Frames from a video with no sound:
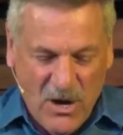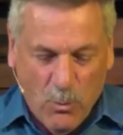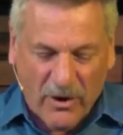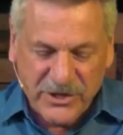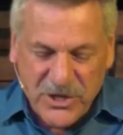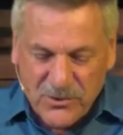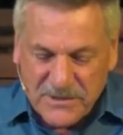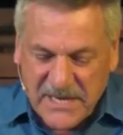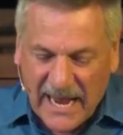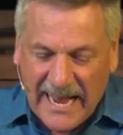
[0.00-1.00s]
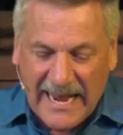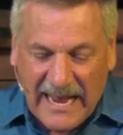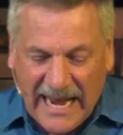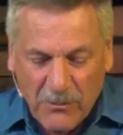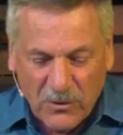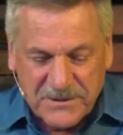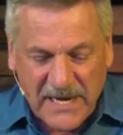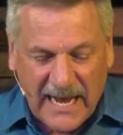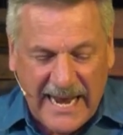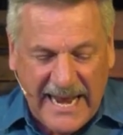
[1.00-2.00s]
Where you die, I will
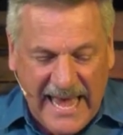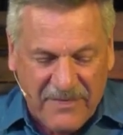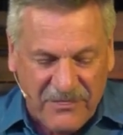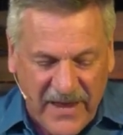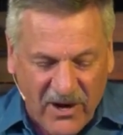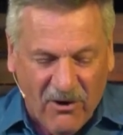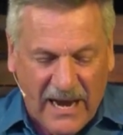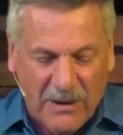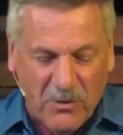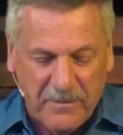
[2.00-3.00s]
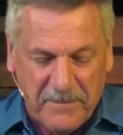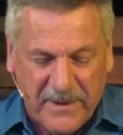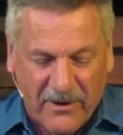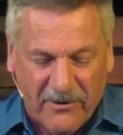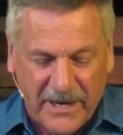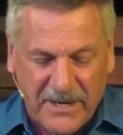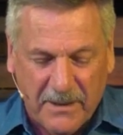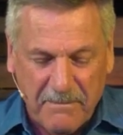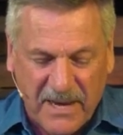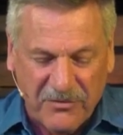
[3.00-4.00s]
die, and there I will be
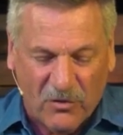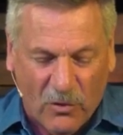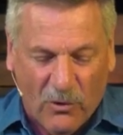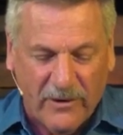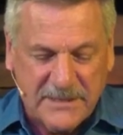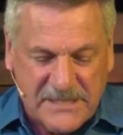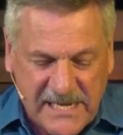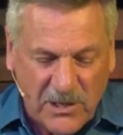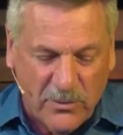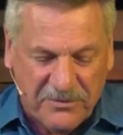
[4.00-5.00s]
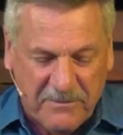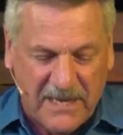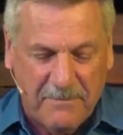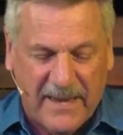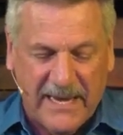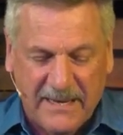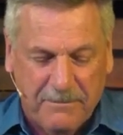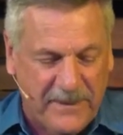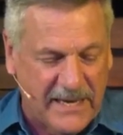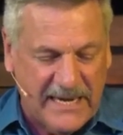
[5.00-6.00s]
buried. May the Lord deal with me, be
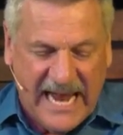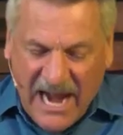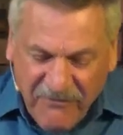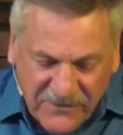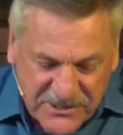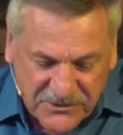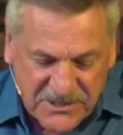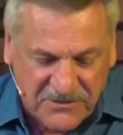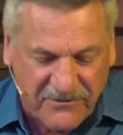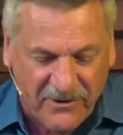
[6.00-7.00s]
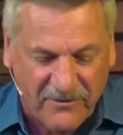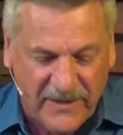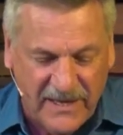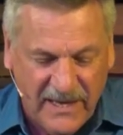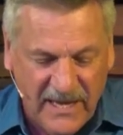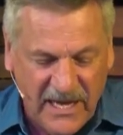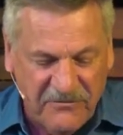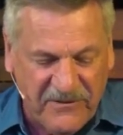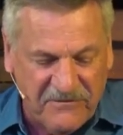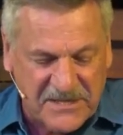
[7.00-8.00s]
it, be it, ever so severely,
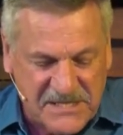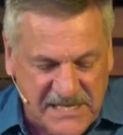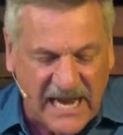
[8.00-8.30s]
if even